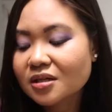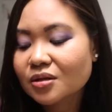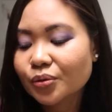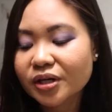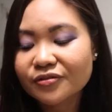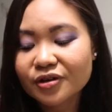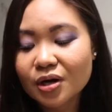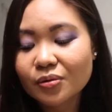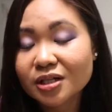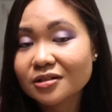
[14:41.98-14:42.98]
whenever I
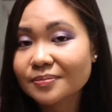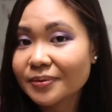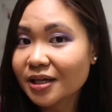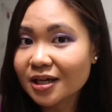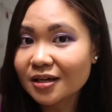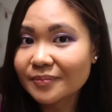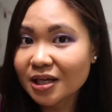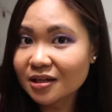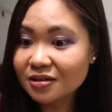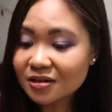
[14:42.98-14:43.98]
want to play
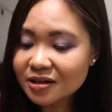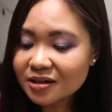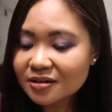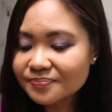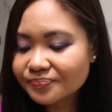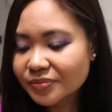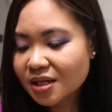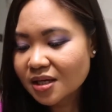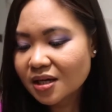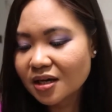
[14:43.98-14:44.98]
my guitar.
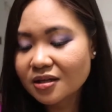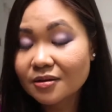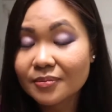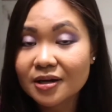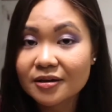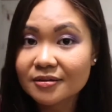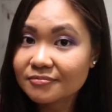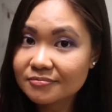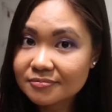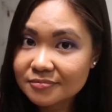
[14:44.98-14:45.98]
And then my
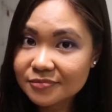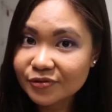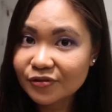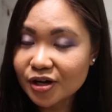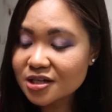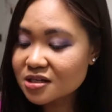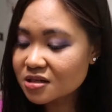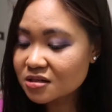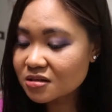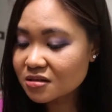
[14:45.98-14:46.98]

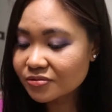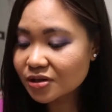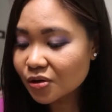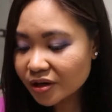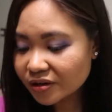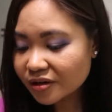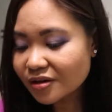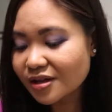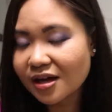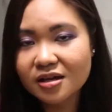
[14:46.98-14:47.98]
voice
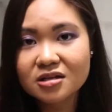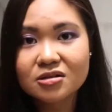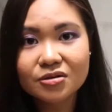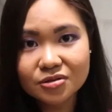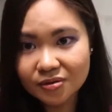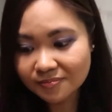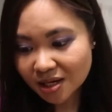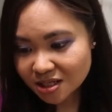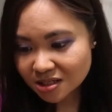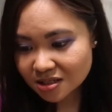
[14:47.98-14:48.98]
recorder, that is also a
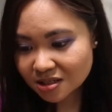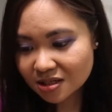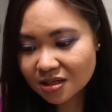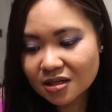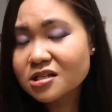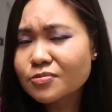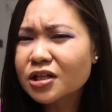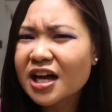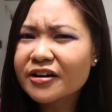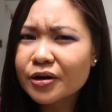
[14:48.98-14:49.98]
must. Voicemail
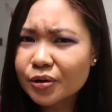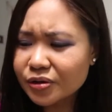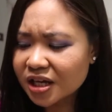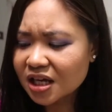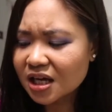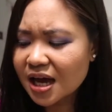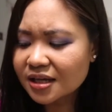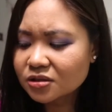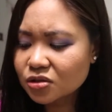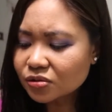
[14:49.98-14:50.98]
karaoke,
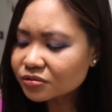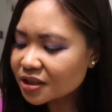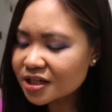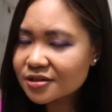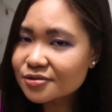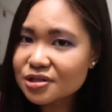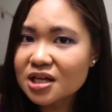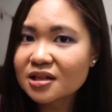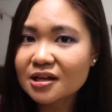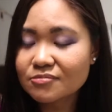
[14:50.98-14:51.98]
I don't really use
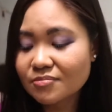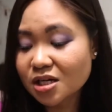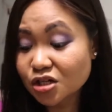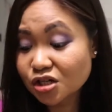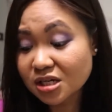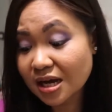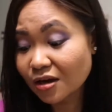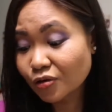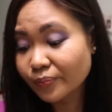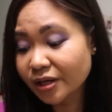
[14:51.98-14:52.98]
it that much
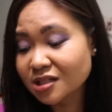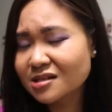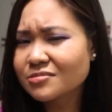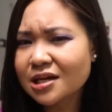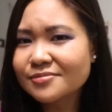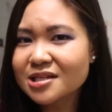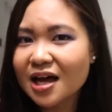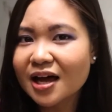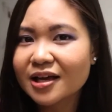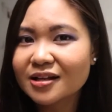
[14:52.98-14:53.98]
now, but sometimes
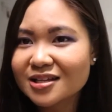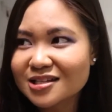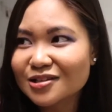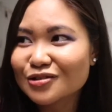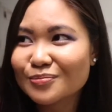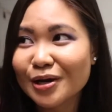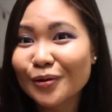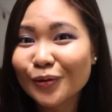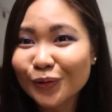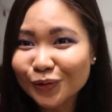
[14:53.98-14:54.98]
I listen to my
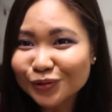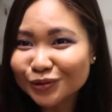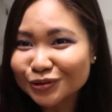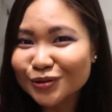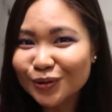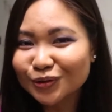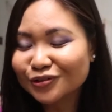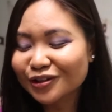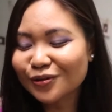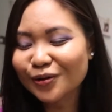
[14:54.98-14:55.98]
old
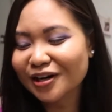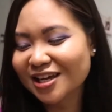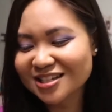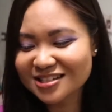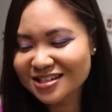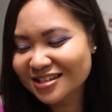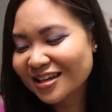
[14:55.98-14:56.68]
recordings